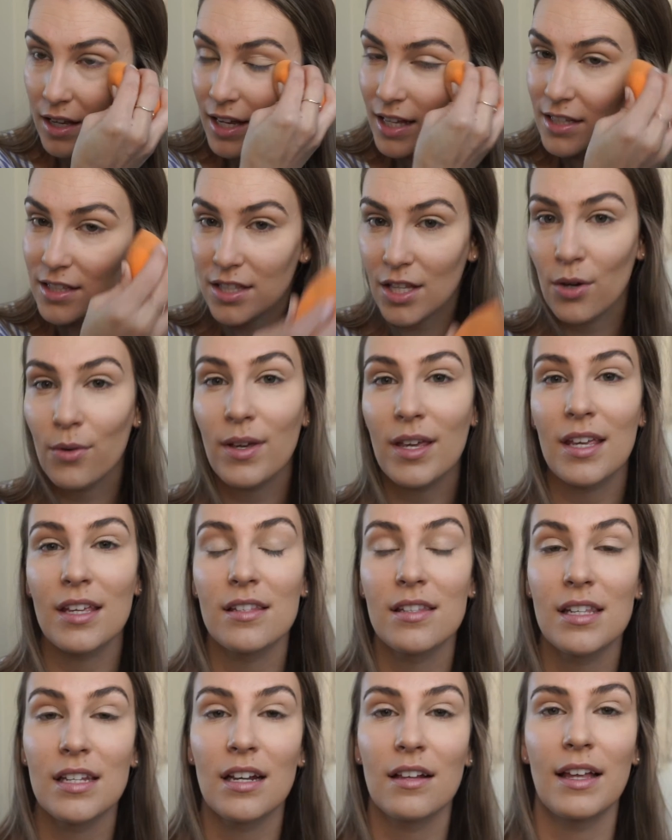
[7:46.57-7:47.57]
It's so
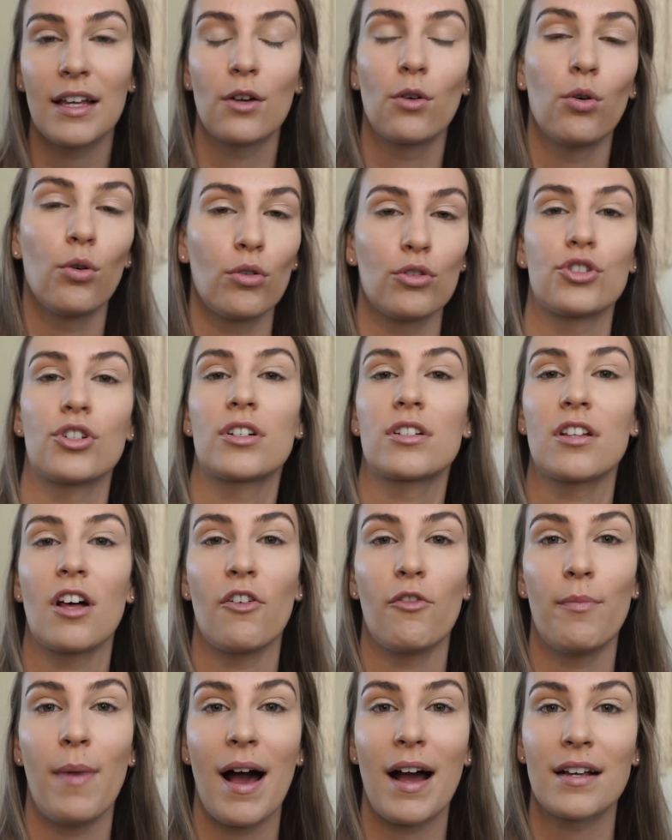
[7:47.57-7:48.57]
easy to like hold
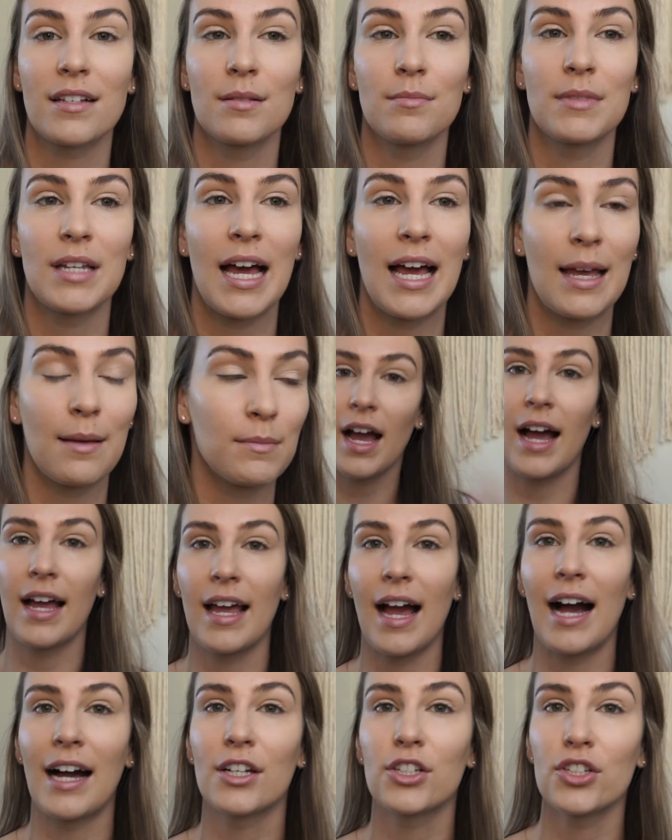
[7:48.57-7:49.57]
yourself back sometimes. I
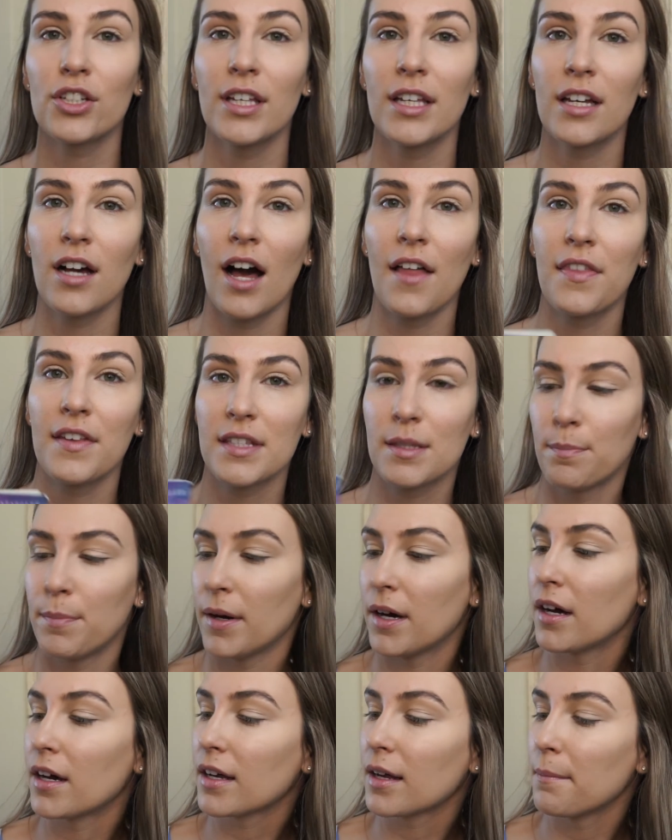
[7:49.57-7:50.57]
actually got this
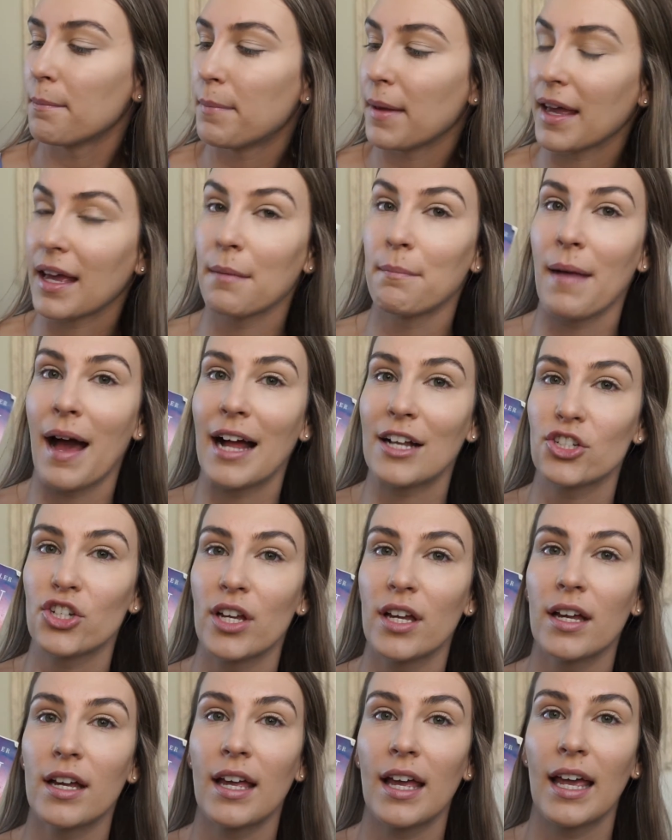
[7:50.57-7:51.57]
book, Big
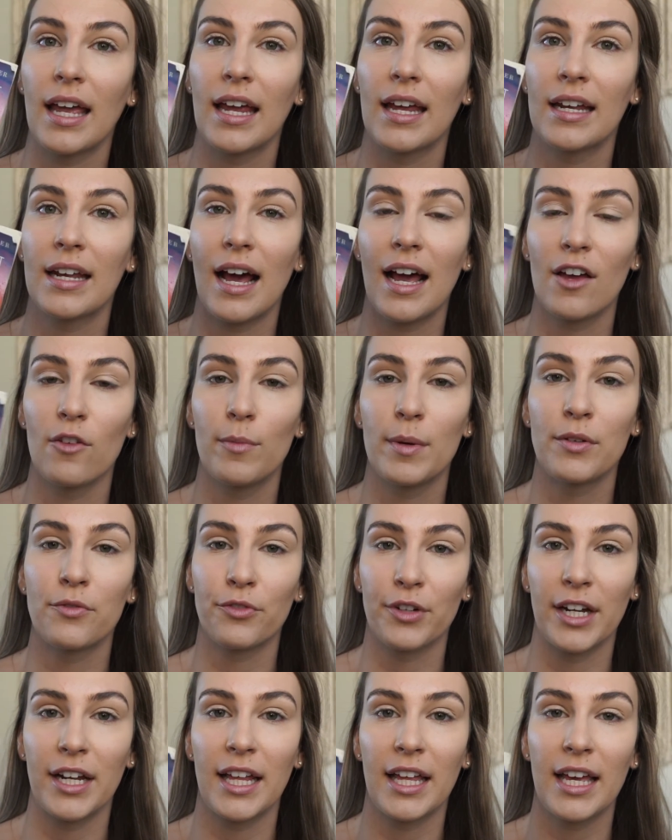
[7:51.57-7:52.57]
Magic, and I've been
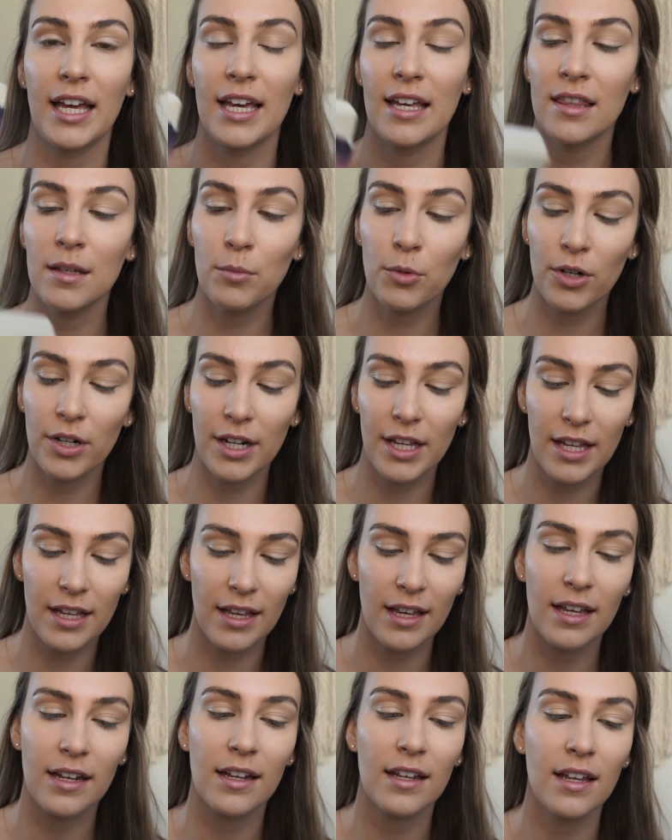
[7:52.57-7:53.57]
reading it in the
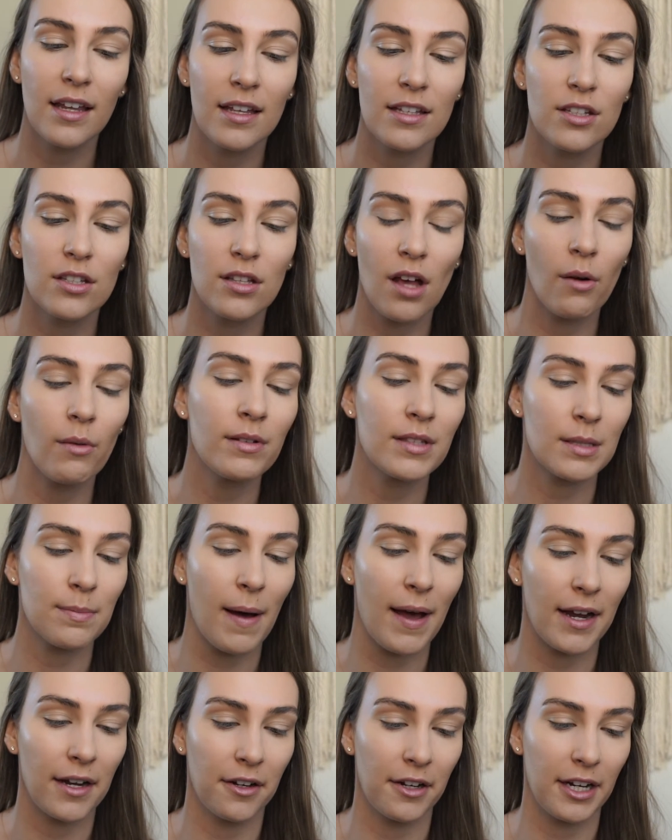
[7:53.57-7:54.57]
morning and it is so
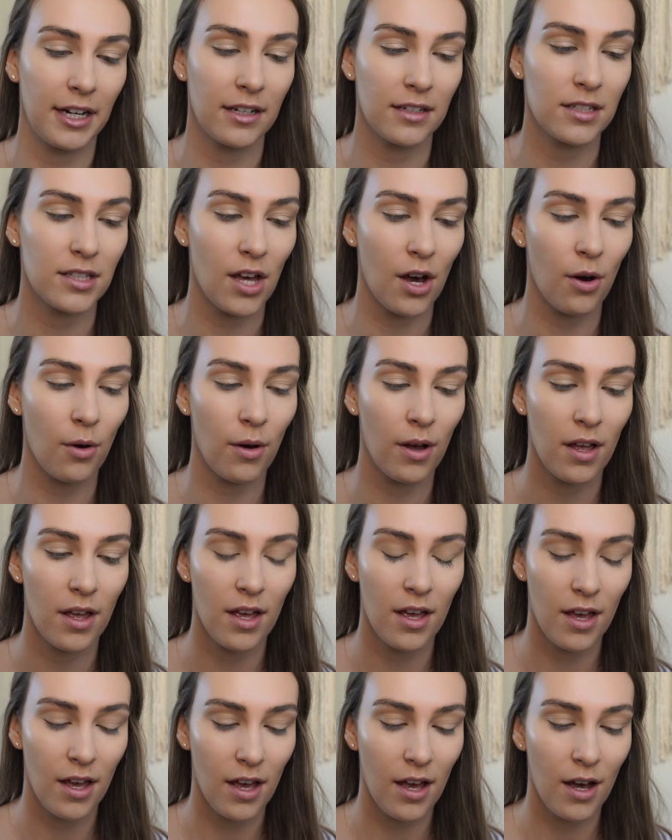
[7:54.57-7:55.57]
inspiring. So
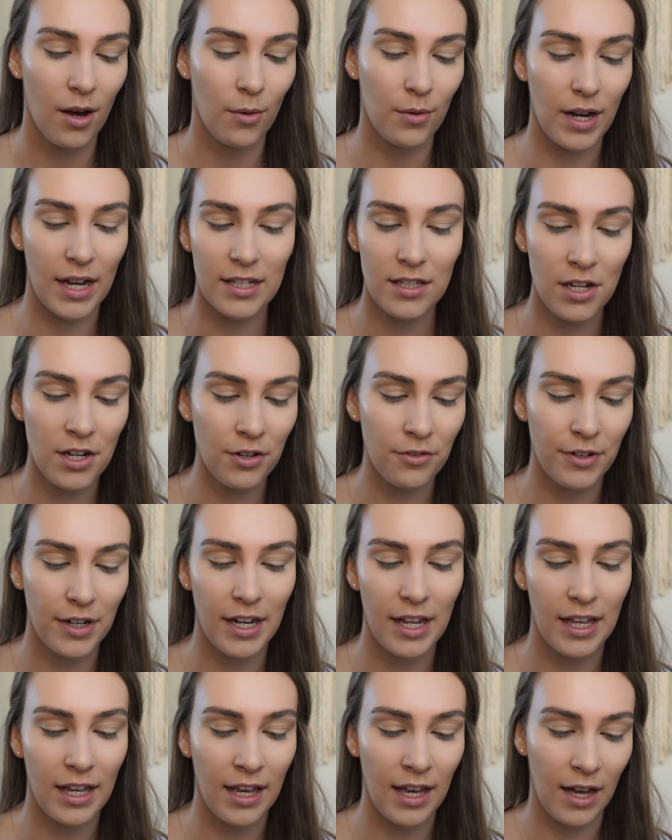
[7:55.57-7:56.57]
when I started
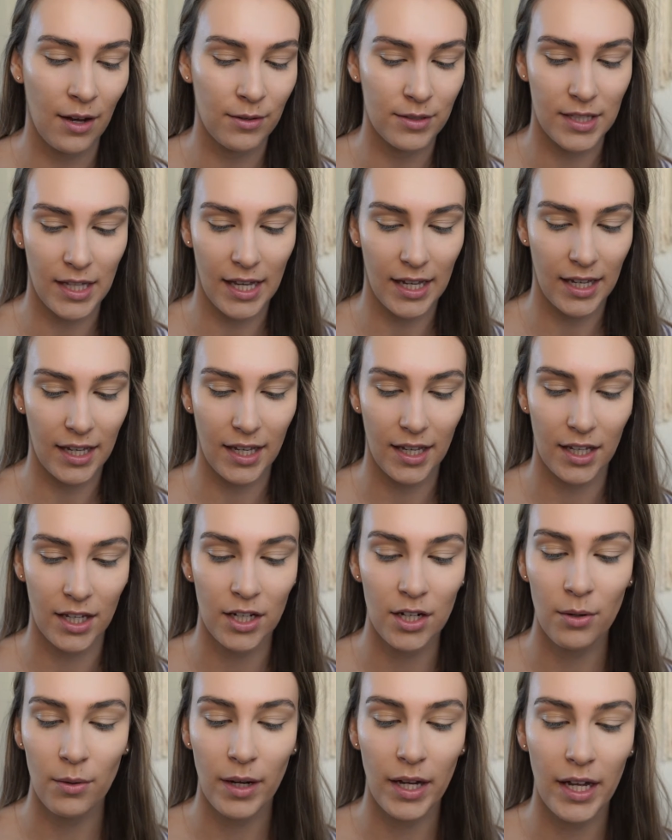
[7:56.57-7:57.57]
reading it, I was like,
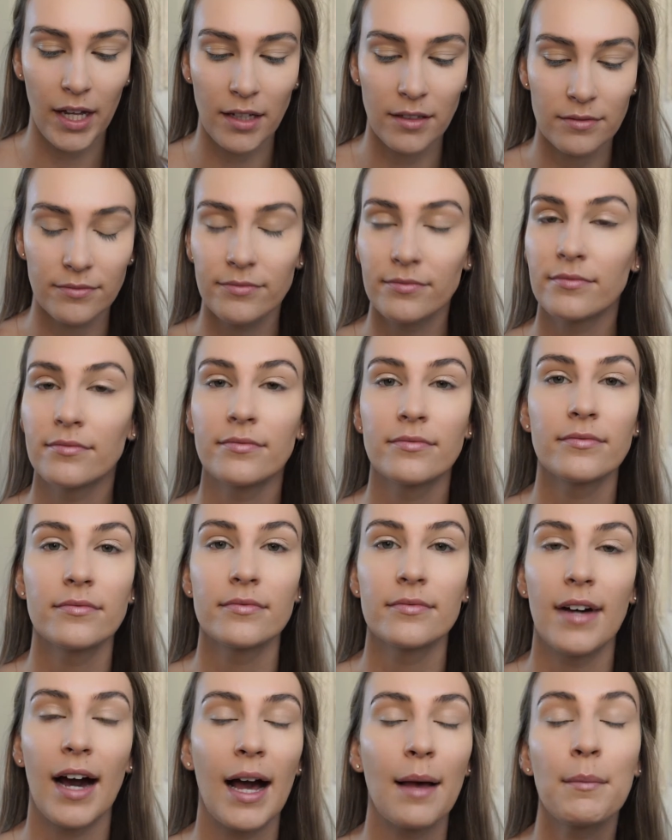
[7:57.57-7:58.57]
you know what?
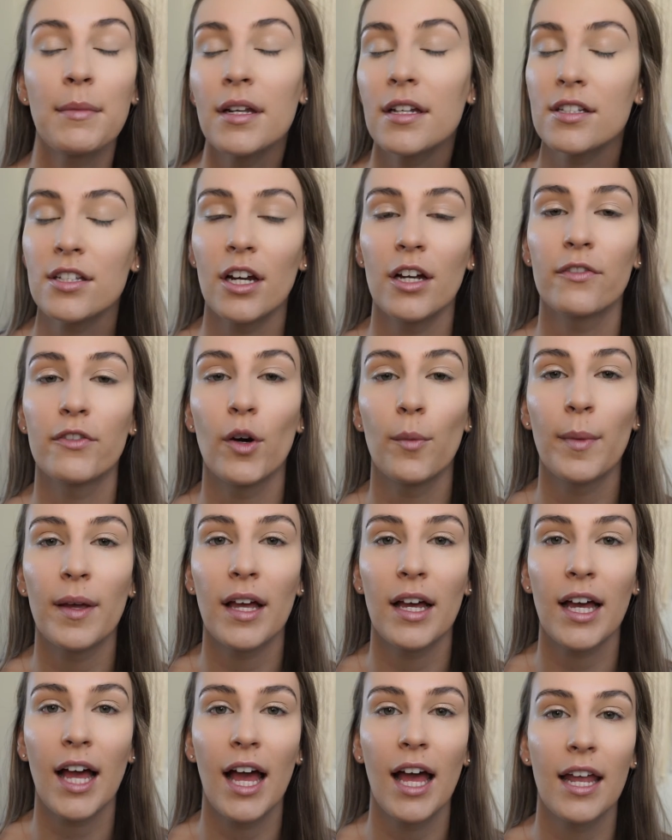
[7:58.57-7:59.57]
I'm gonna start
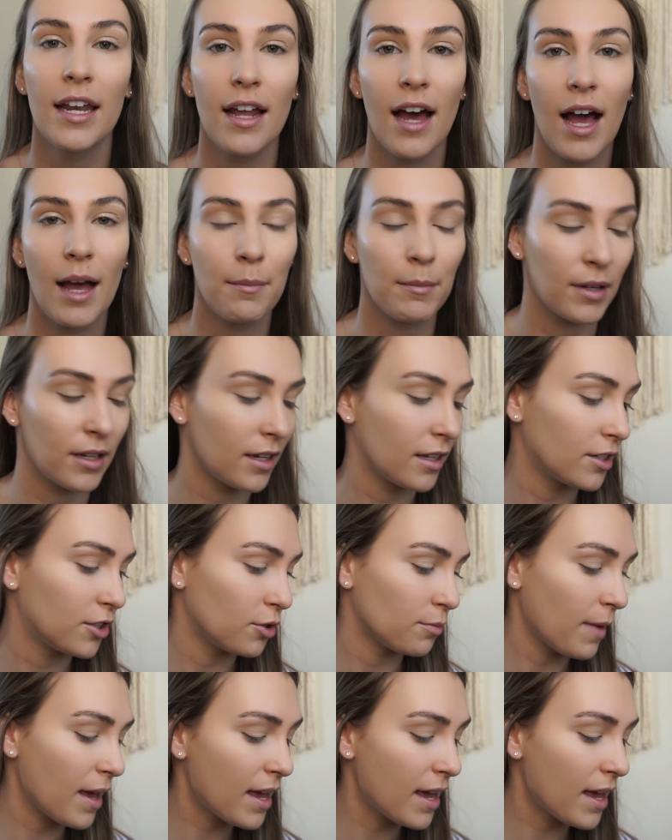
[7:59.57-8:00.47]
filming again. I'm gonna do